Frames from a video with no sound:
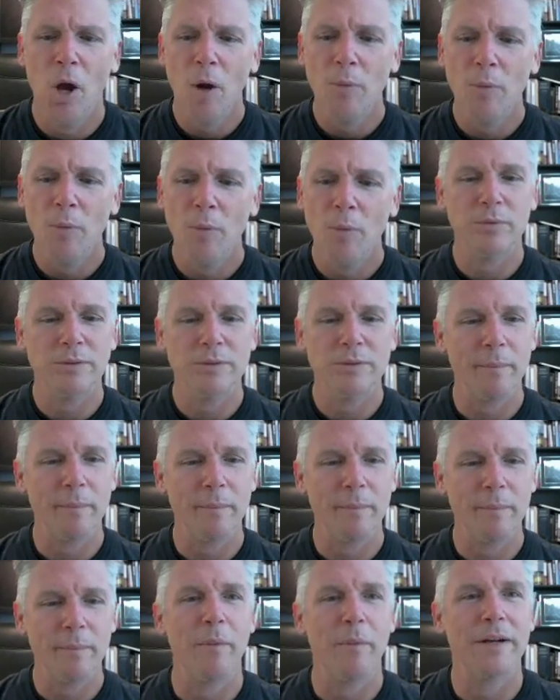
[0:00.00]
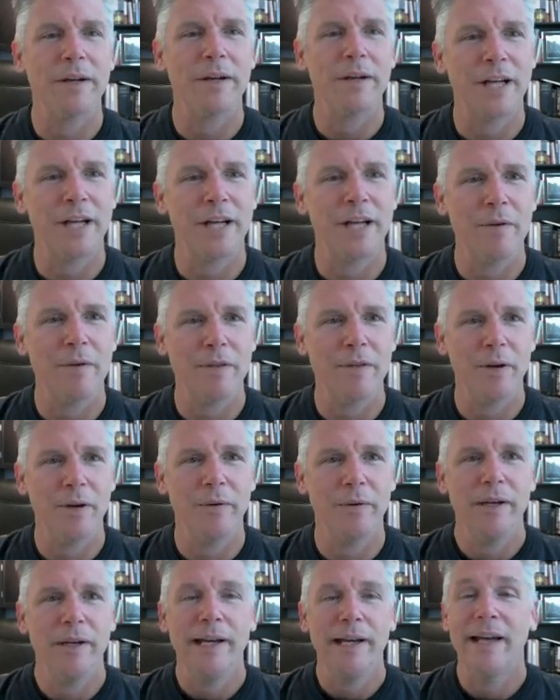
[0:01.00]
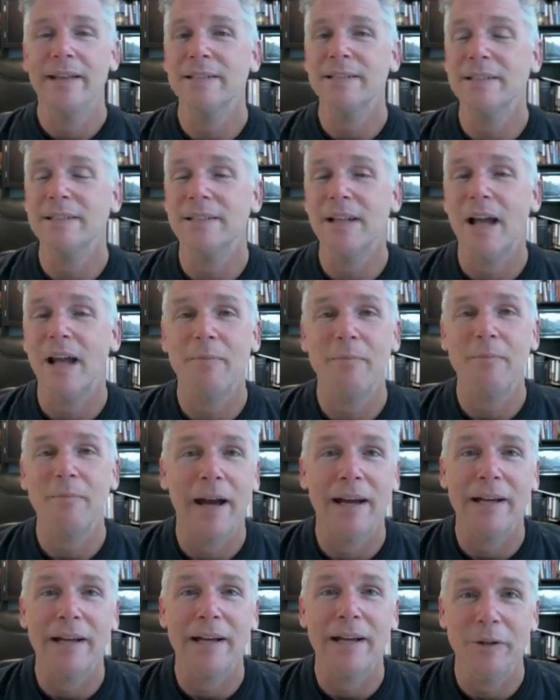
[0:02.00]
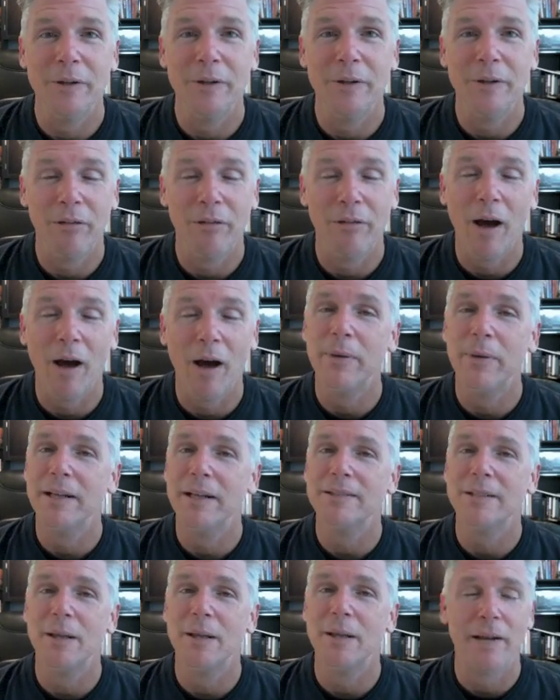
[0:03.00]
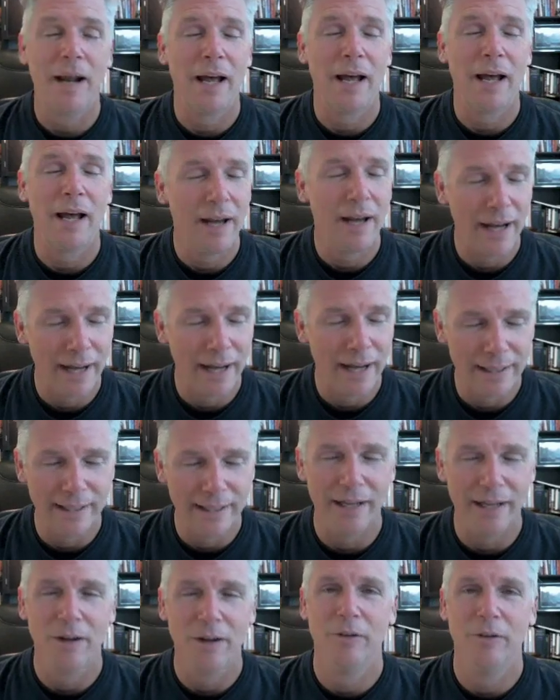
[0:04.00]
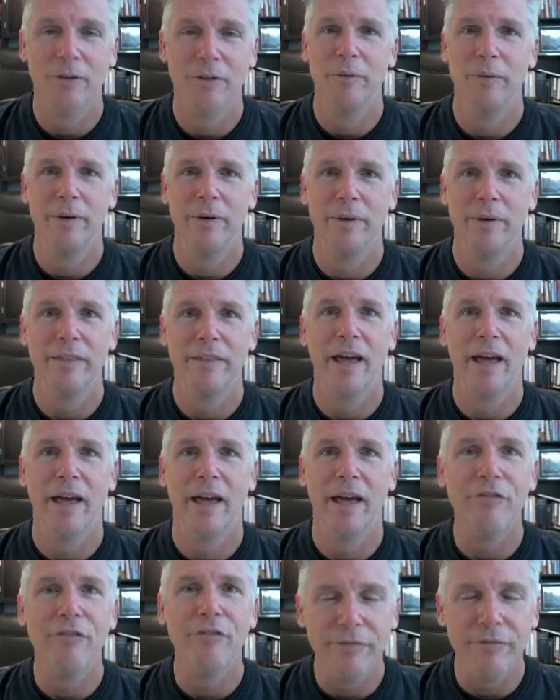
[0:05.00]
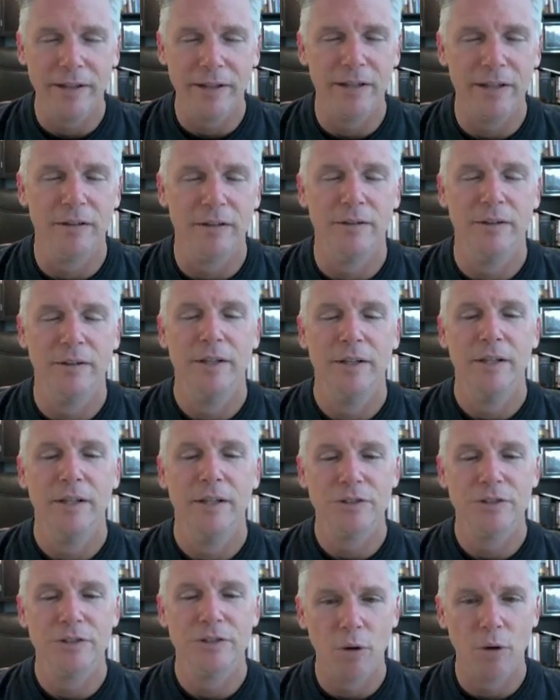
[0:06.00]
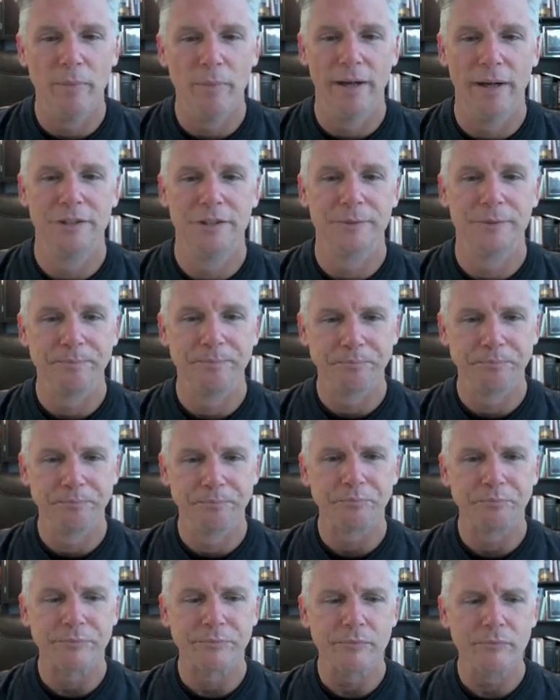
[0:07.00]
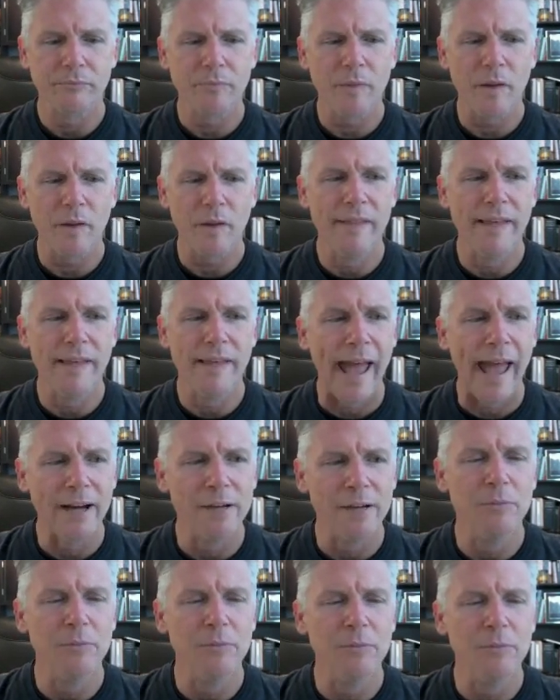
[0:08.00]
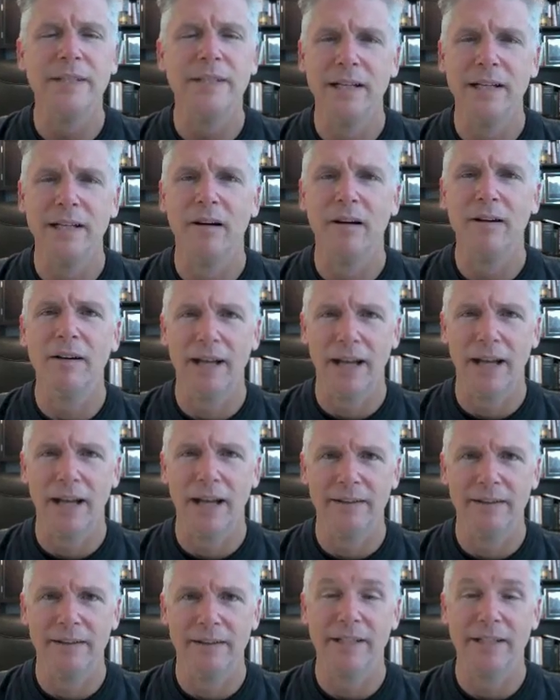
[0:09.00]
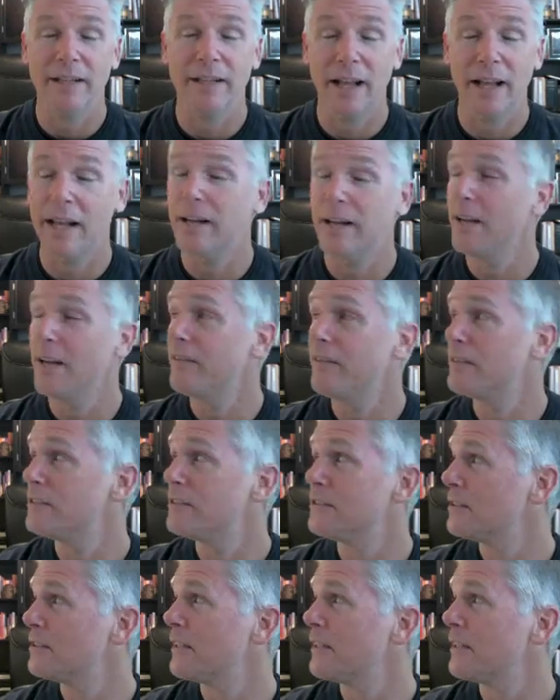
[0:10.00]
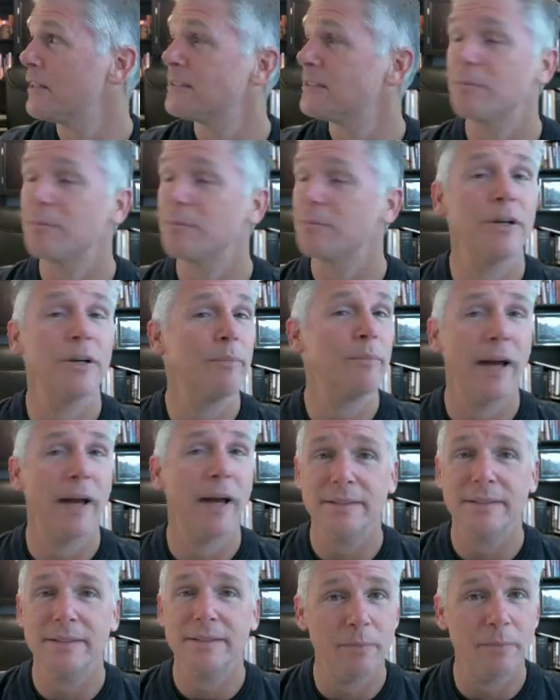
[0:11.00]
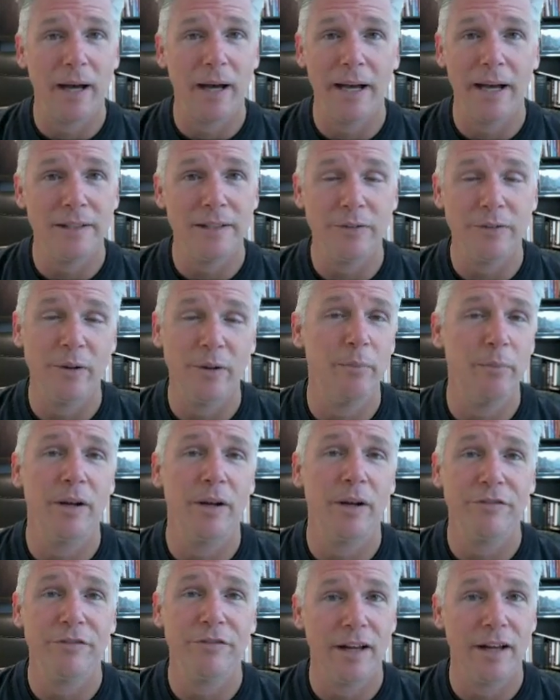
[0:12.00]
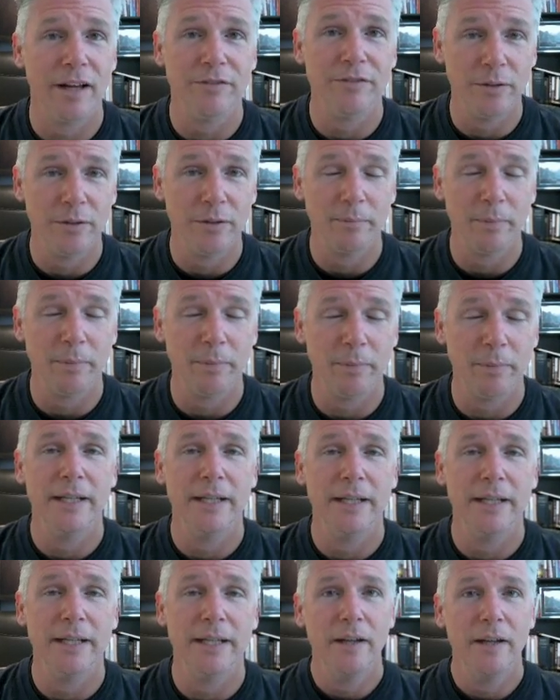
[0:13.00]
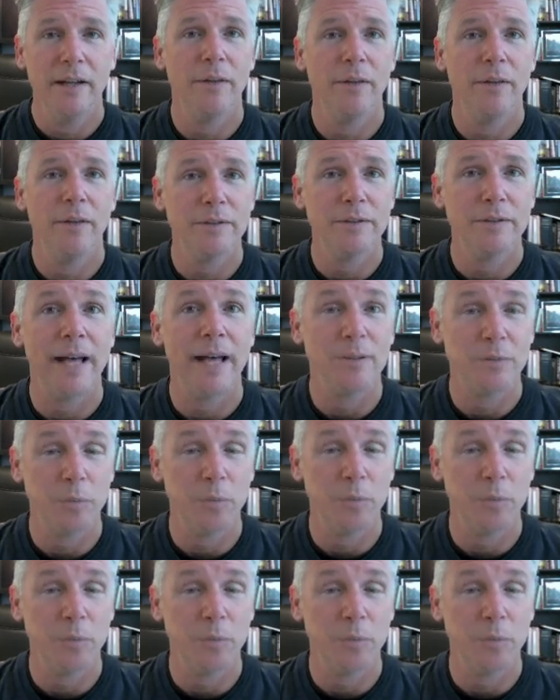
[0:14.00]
But something I wanted to share with you, and this is not my new thought, but it's something I highly agree with and feel so much. The animals in our lives, and even just as the bird passes by us or the butterfly floats by, those as